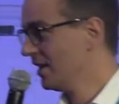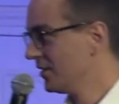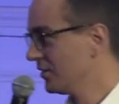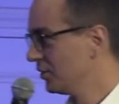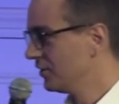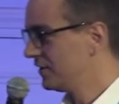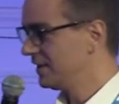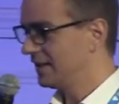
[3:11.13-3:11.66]

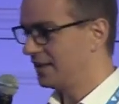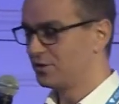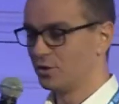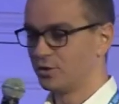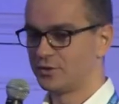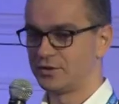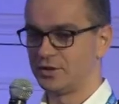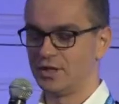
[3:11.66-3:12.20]
So you see that
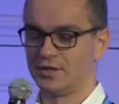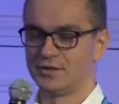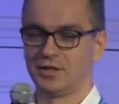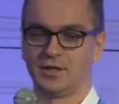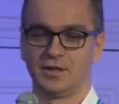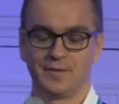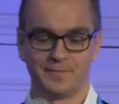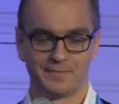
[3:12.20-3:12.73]
those, uh,
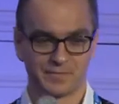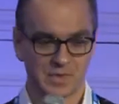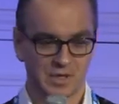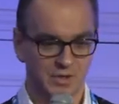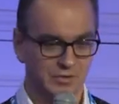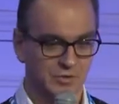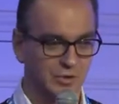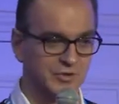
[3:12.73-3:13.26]
the,
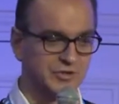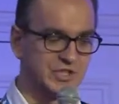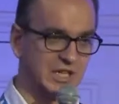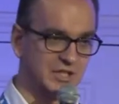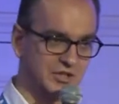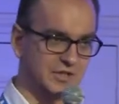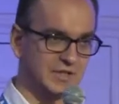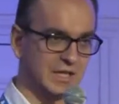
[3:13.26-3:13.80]
those
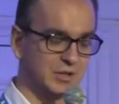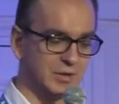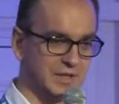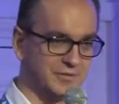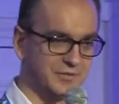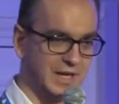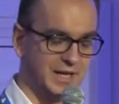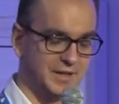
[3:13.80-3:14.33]
changes are
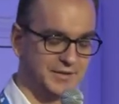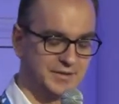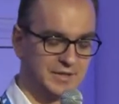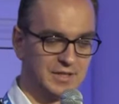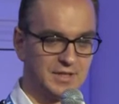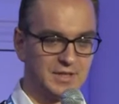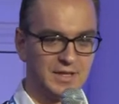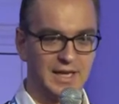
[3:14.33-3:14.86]
going fast